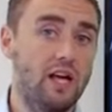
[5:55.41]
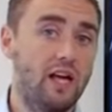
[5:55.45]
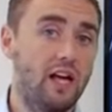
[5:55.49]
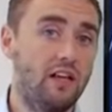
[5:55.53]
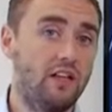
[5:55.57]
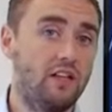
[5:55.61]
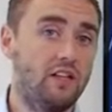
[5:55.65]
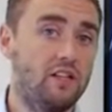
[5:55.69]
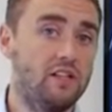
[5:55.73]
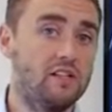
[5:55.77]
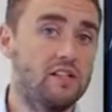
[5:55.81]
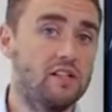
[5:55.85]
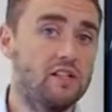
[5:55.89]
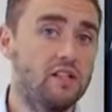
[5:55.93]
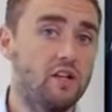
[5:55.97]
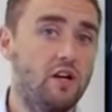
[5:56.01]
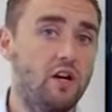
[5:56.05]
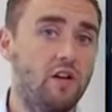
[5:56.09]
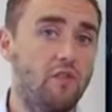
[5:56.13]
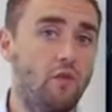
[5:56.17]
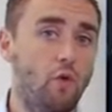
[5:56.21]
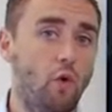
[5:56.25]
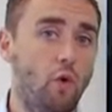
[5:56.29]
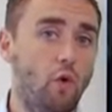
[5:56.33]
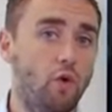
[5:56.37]
and
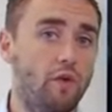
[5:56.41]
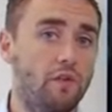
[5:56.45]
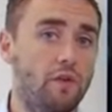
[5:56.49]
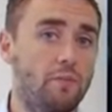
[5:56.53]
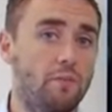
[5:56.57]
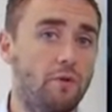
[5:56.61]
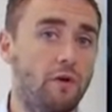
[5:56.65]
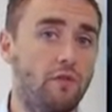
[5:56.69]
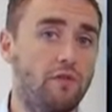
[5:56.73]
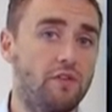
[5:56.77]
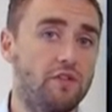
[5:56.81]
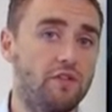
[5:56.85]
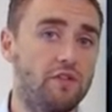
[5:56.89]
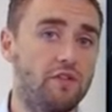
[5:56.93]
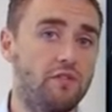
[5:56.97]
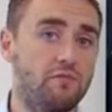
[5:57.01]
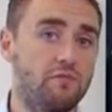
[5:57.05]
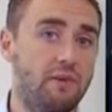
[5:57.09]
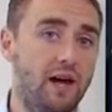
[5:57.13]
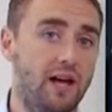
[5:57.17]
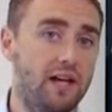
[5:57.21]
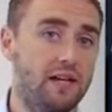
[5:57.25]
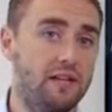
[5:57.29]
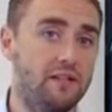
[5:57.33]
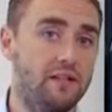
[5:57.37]
conserve all of the profits you've
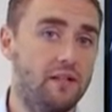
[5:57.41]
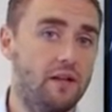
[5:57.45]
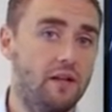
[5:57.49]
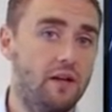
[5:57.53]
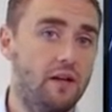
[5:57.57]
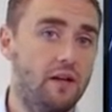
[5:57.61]
made.